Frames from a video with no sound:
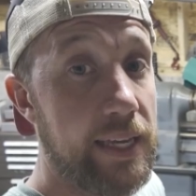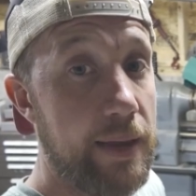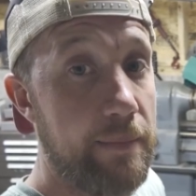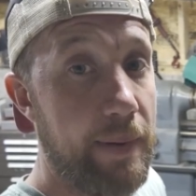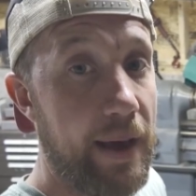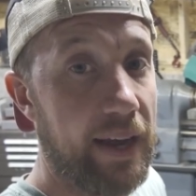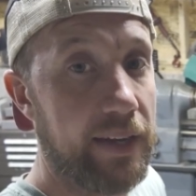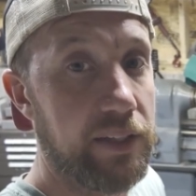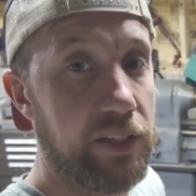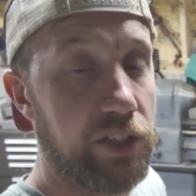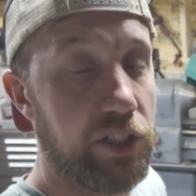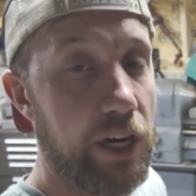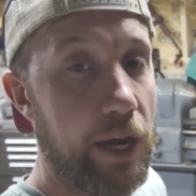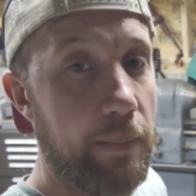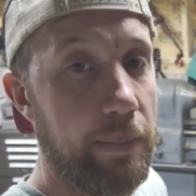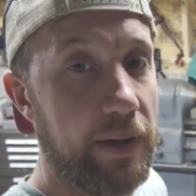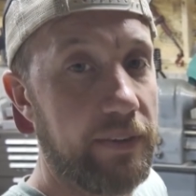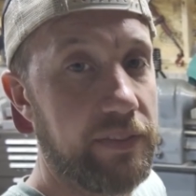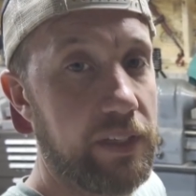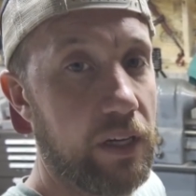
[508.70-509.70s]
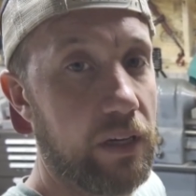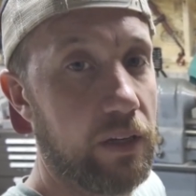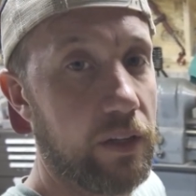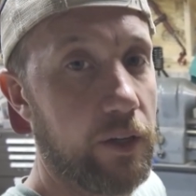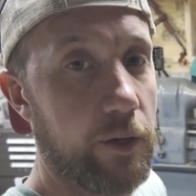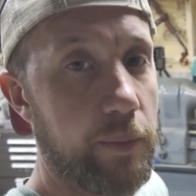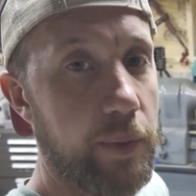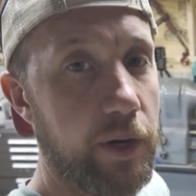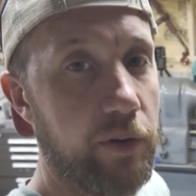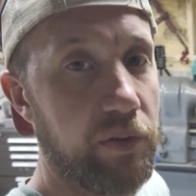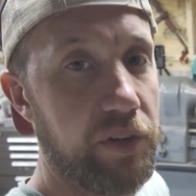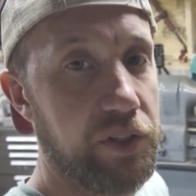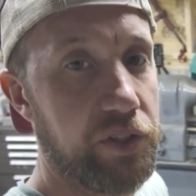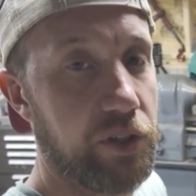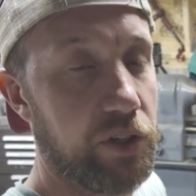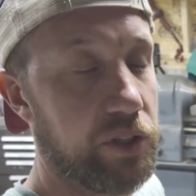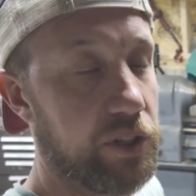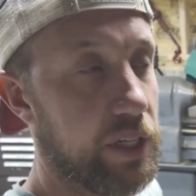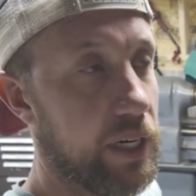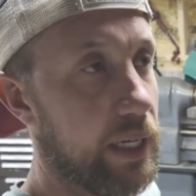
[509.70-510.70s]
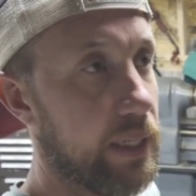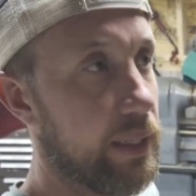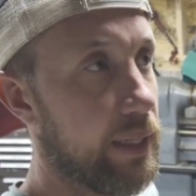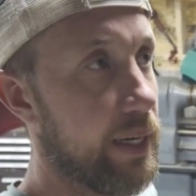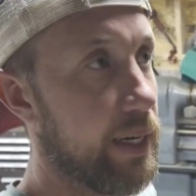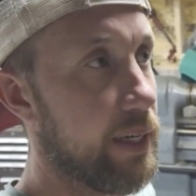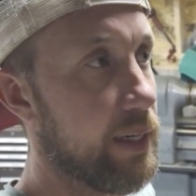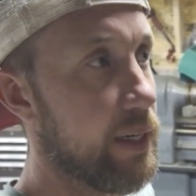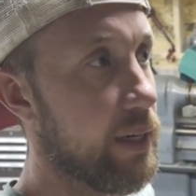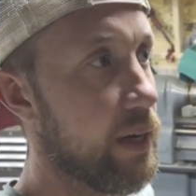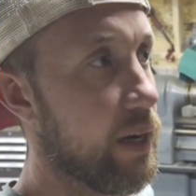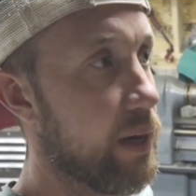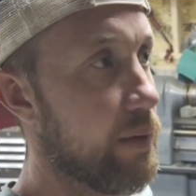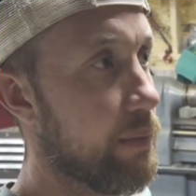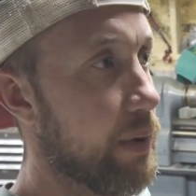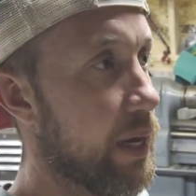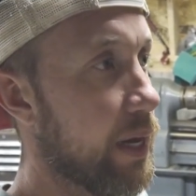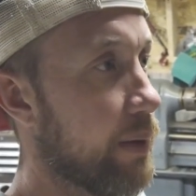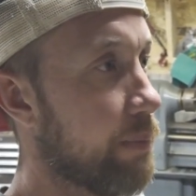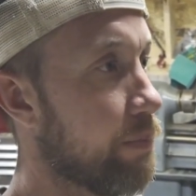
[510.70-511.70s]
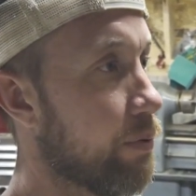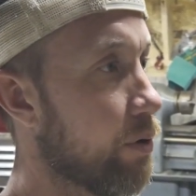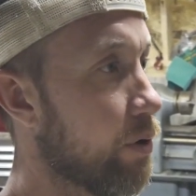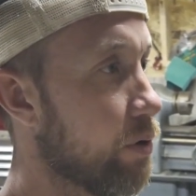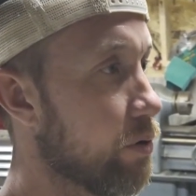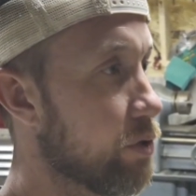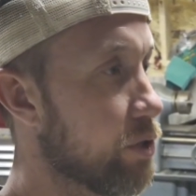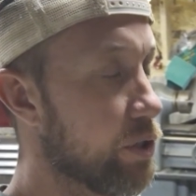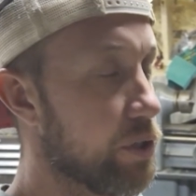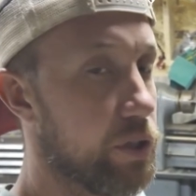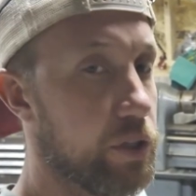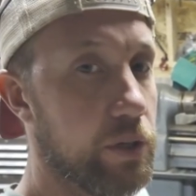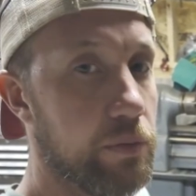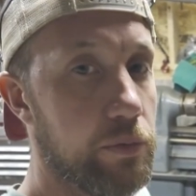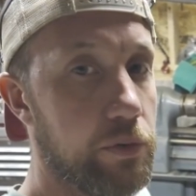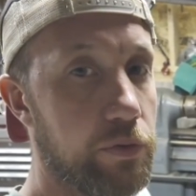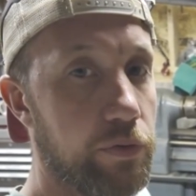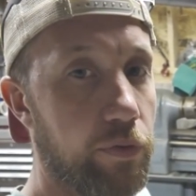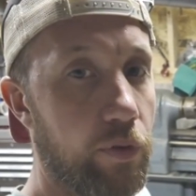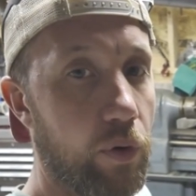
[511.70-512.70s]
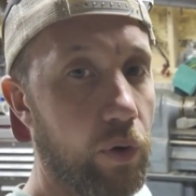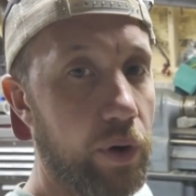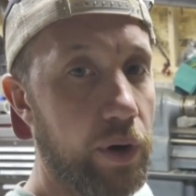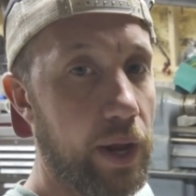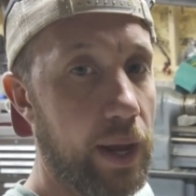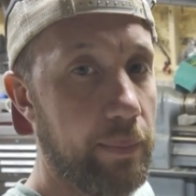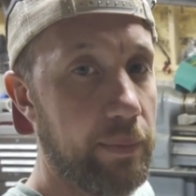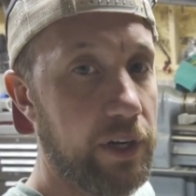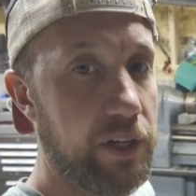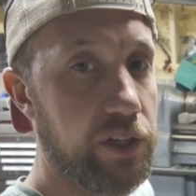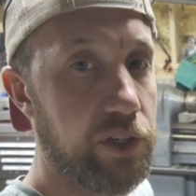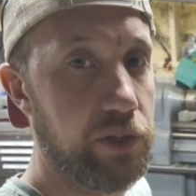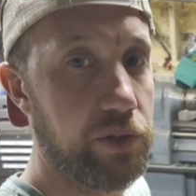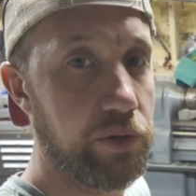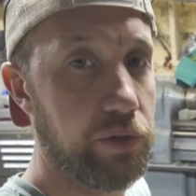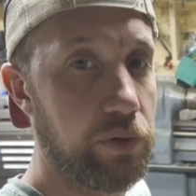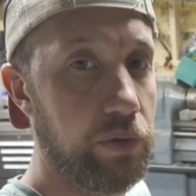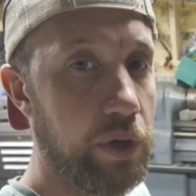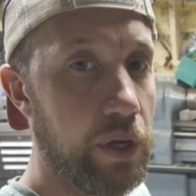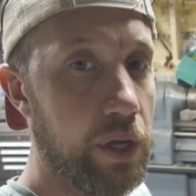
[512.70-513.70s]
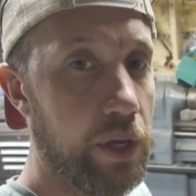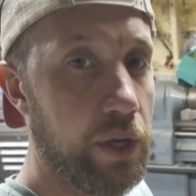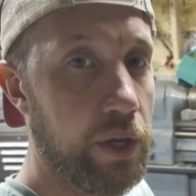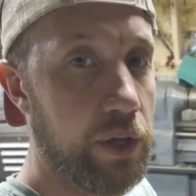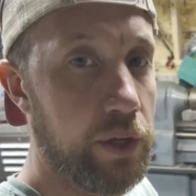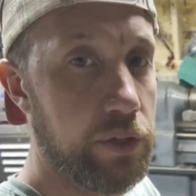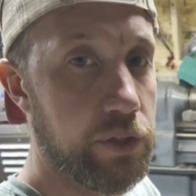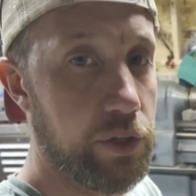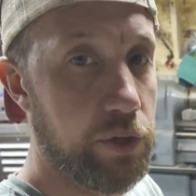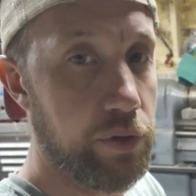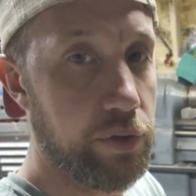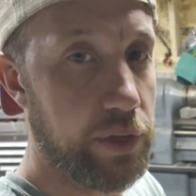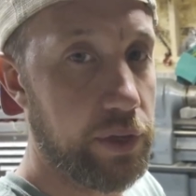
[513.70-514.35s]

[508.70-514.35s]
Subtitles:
day back in the shop, I've done a little bit of research and I landed on my approach to move forward. I'm going to do two